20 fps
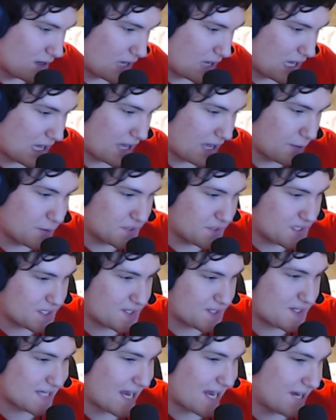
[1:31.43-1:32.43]
I was
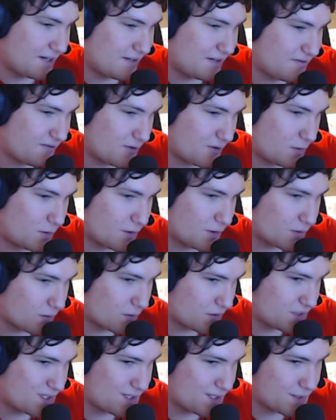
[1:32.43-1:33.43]
excited for World
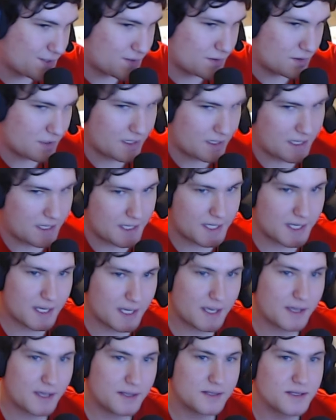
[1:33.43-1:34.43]
War II,
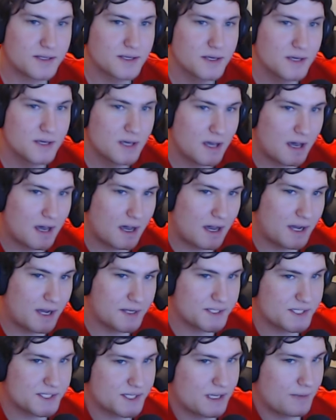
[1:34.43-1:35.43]
and
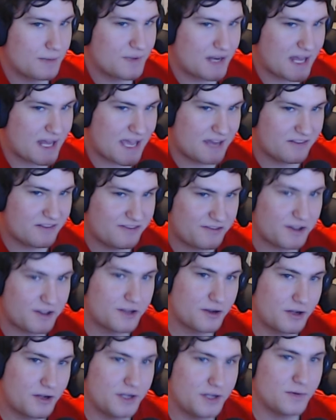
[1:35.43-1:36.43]
honestly, I had fun
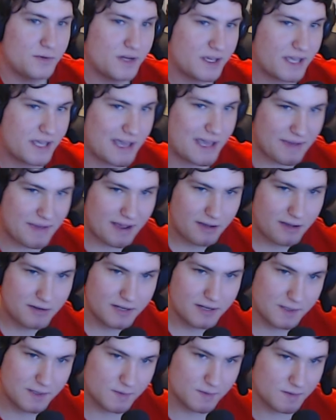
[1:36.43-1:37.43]
on it when it came out,
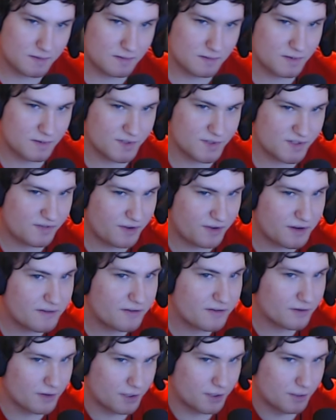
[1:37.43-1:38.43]
and it was fun
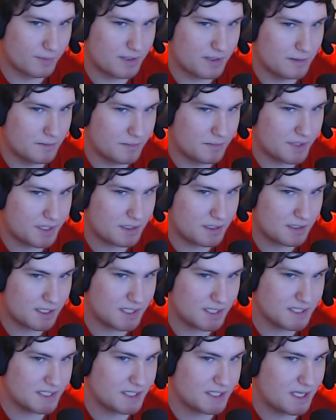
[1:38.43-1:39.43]
for a little bit, but
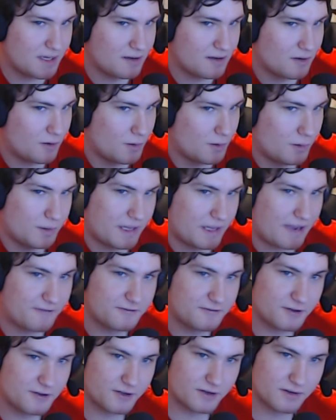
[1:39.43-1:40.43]
it did get old
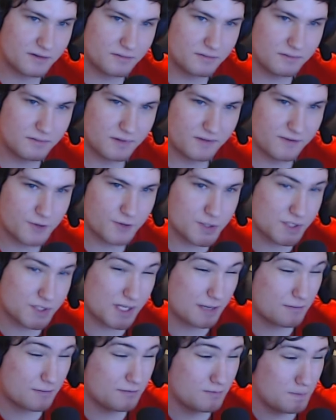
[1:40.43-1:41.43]
after the first like
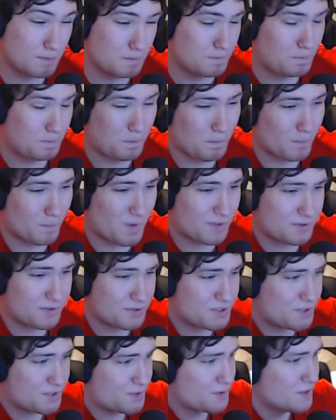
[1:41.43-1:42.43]
month or
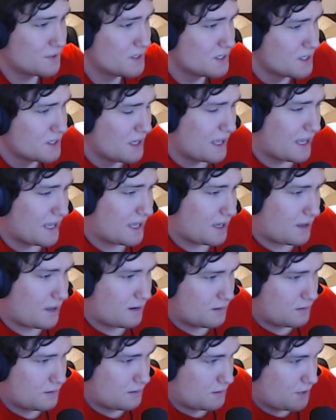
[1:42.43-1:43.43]
two, and
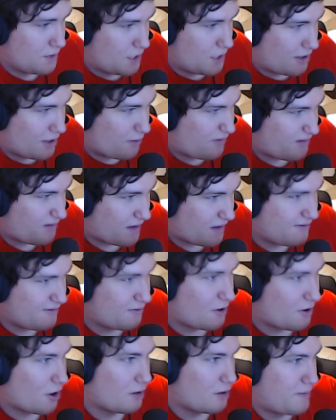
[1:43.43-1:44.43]
I've
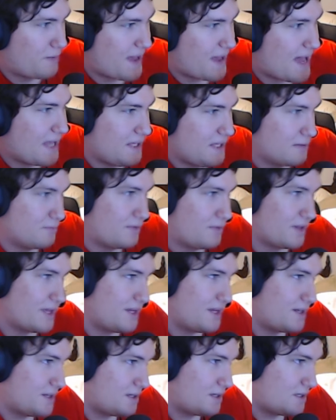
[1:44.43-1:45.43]
gone back and
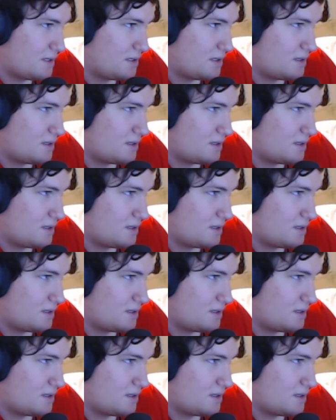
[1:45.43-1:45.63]
played it,